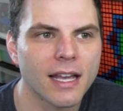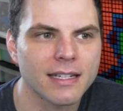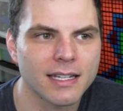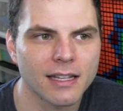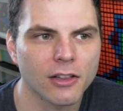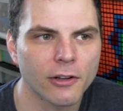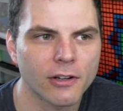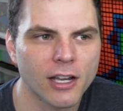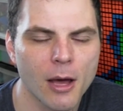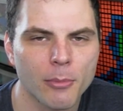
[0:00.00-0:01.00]
I did
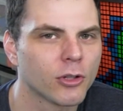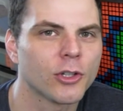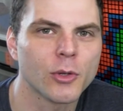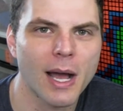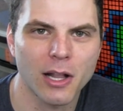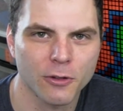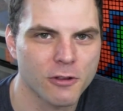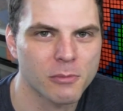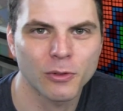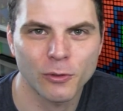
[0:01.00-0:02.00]
learn a couple new
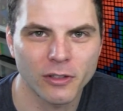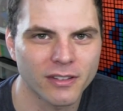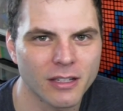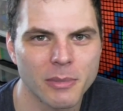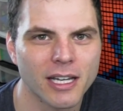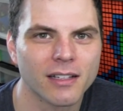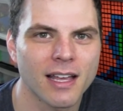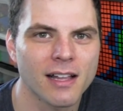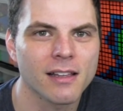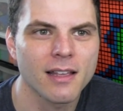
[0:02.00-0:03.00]
algorithms for
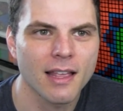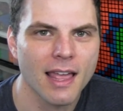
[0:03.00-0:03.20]
ZBLL,